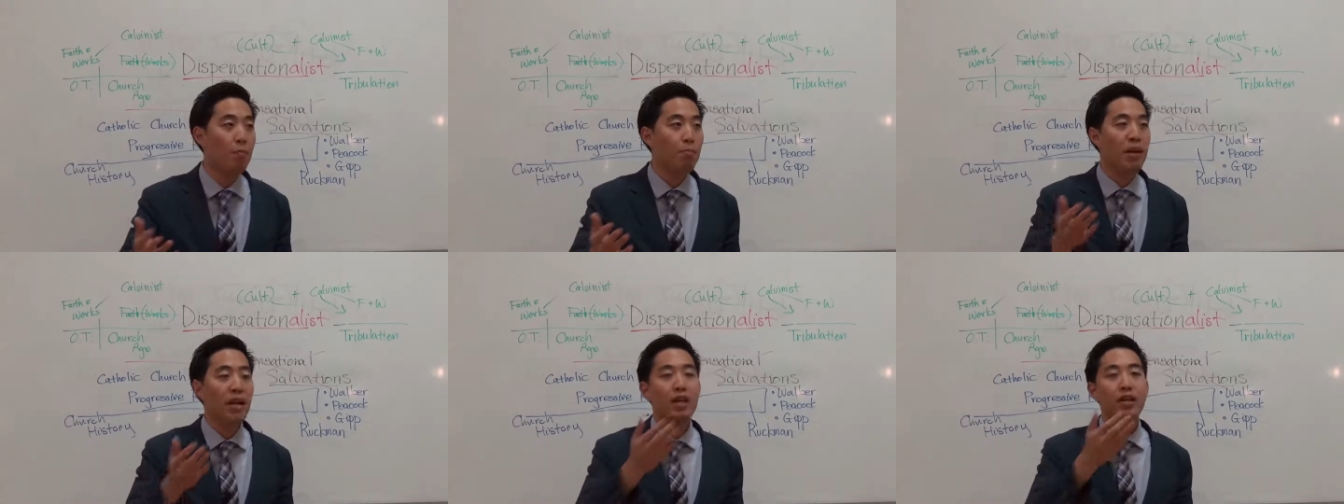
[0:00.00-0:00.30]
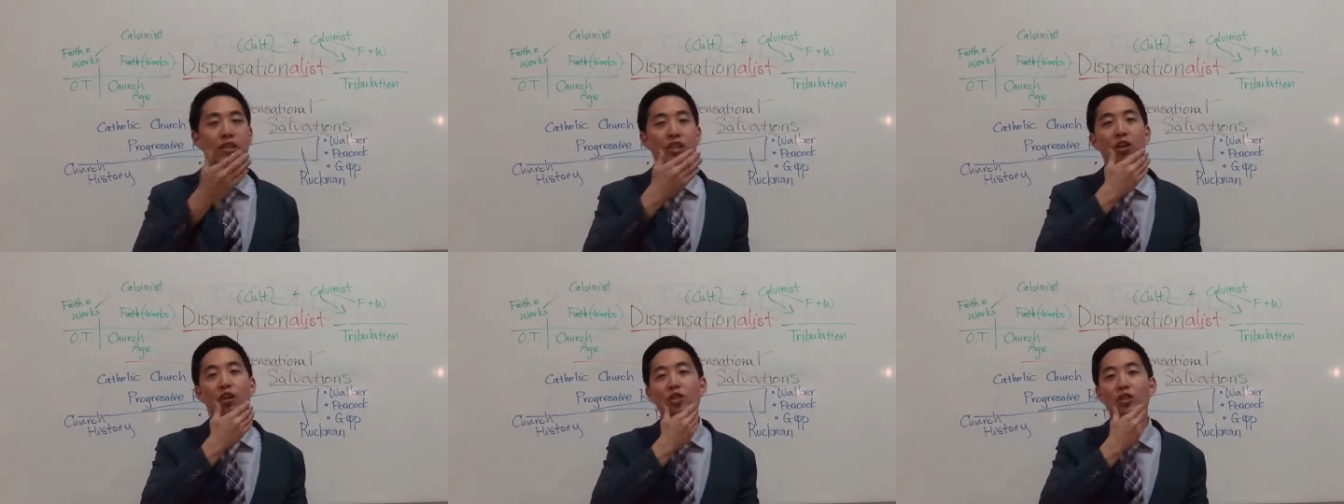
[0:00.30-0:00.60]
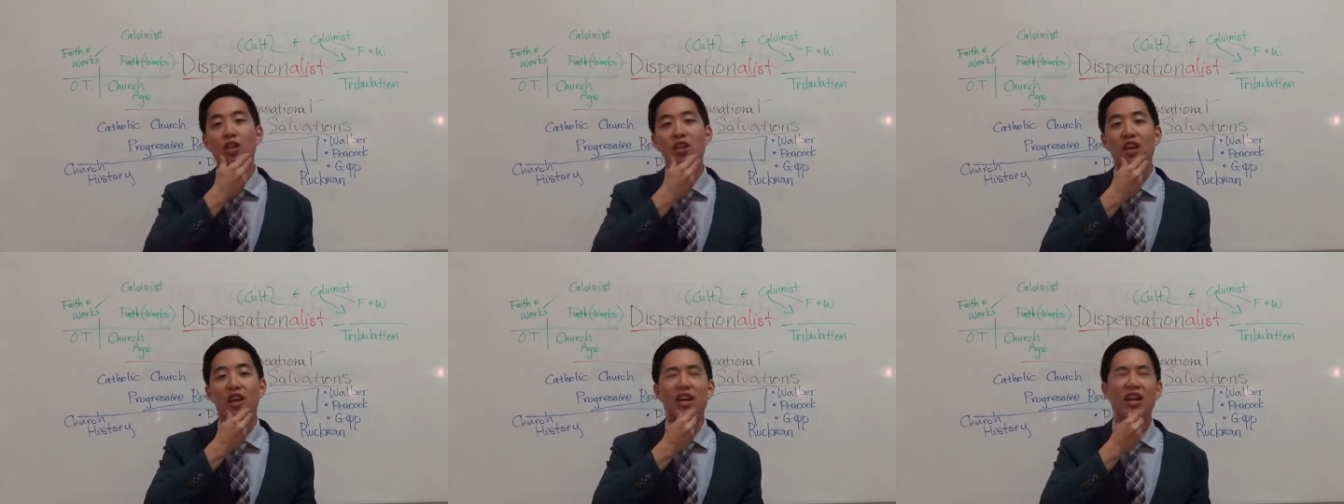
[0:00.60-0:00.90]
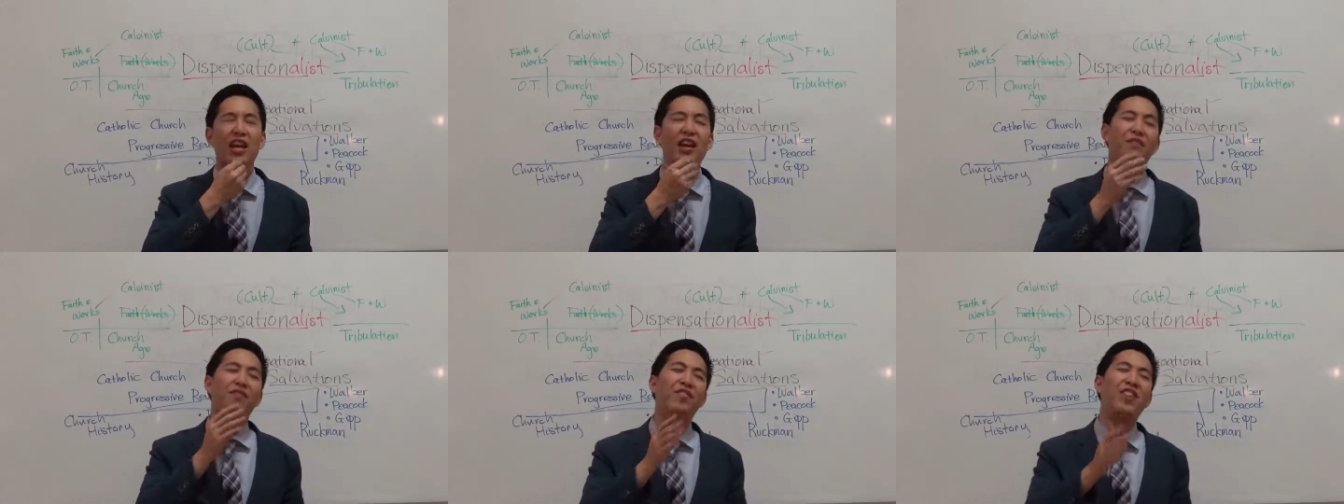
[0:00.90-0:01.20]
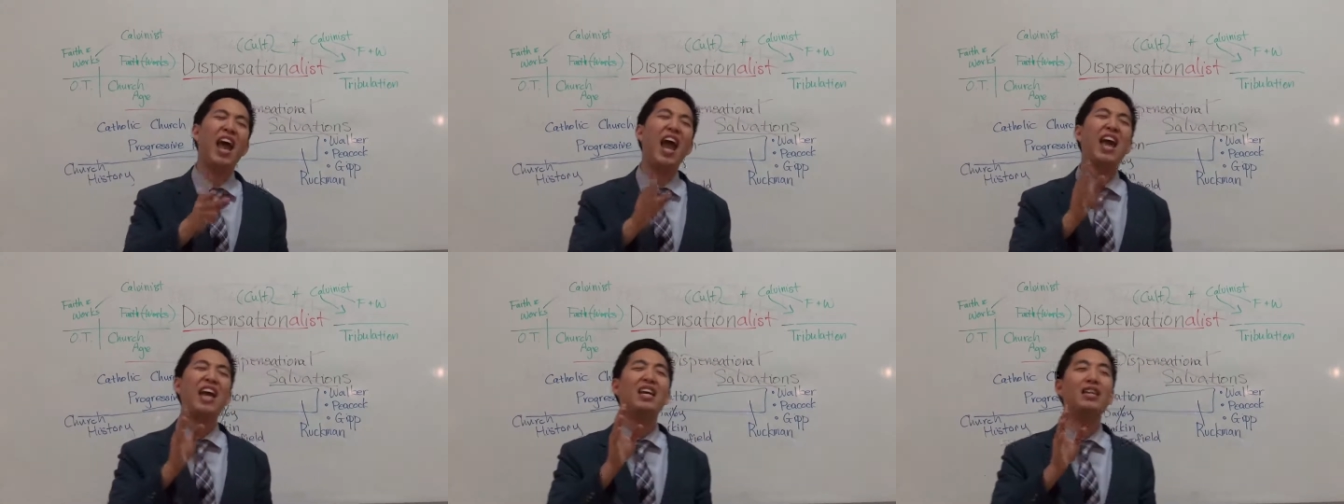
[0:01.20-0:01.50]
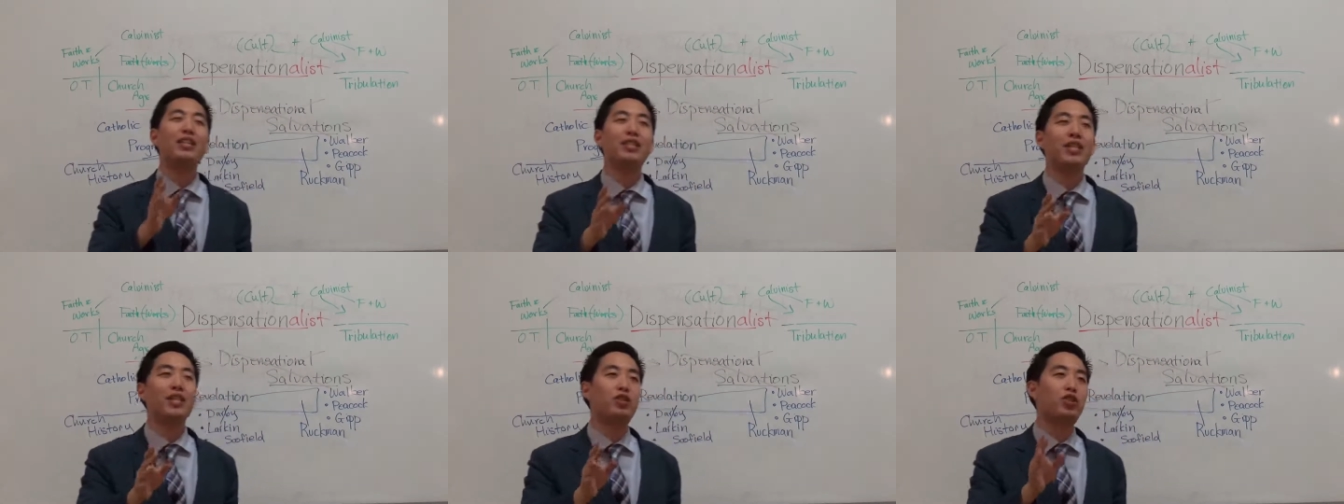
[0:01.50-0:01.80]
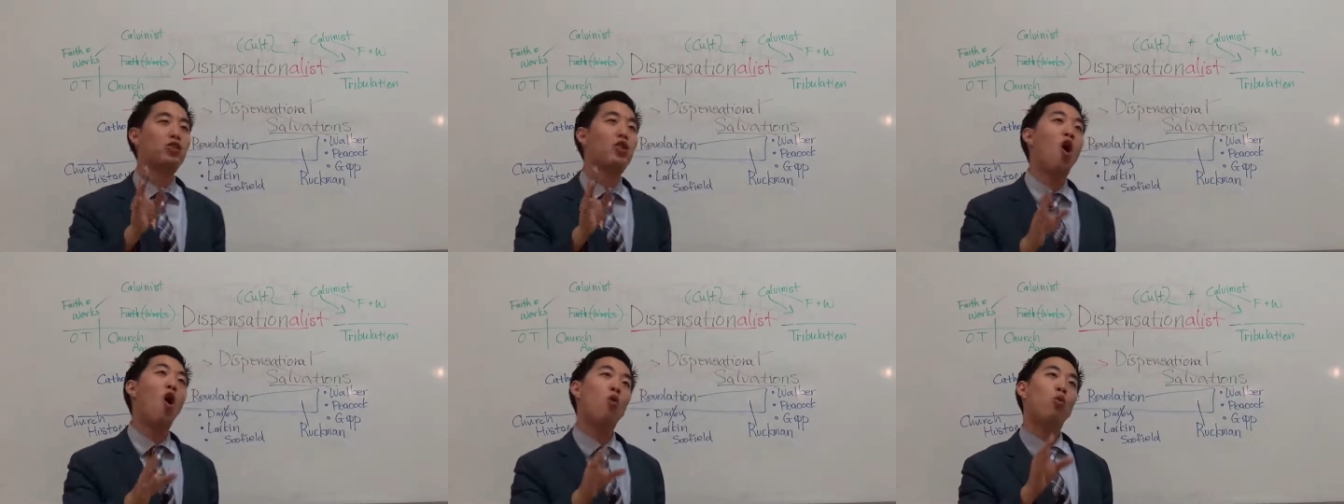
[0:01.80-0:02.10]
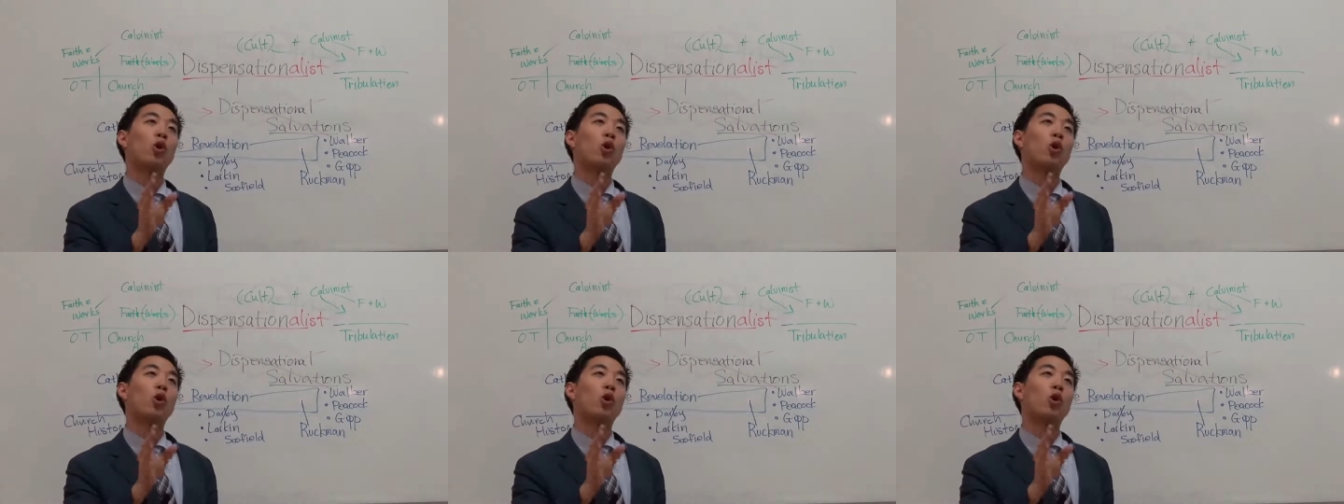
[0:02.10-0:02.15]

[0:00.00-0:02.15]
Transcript: Because here's the thing, if they insist, no,